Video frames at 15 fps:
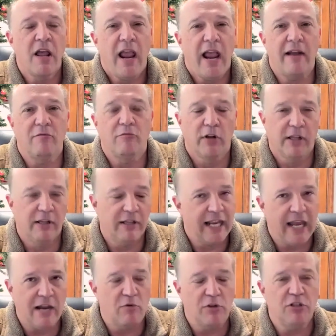And really,
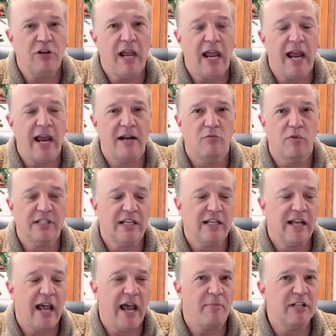again, what you had was a
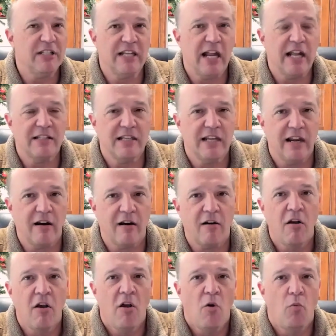happenstance here
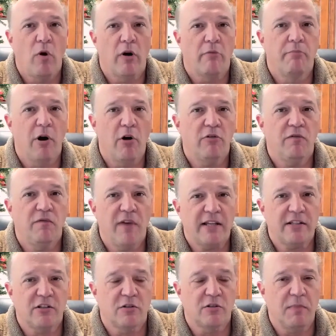where both
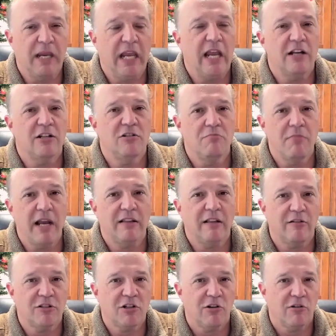vessels began to make
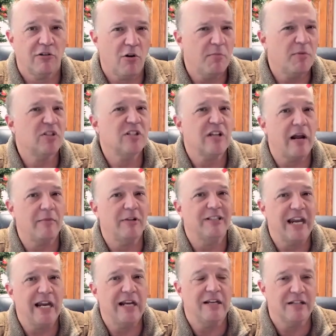their turn almost
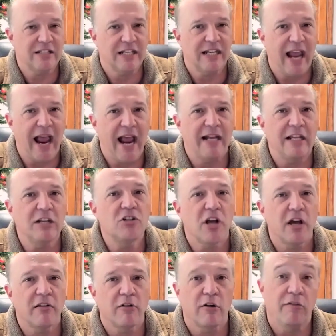simultaneously at each
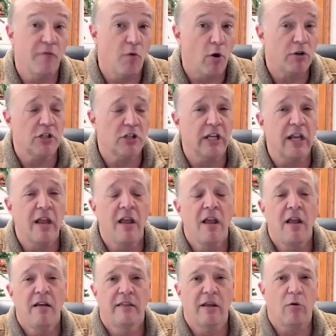other. And fortunately,
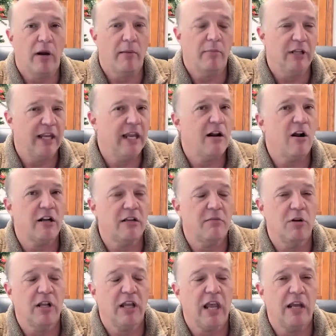they were able to get on
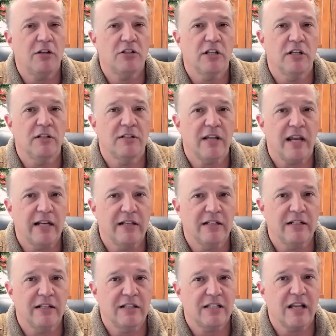communications and
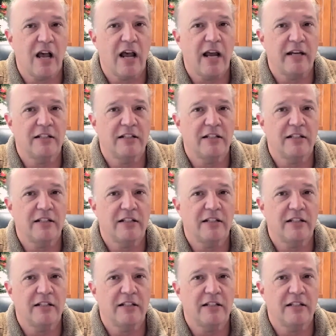decide to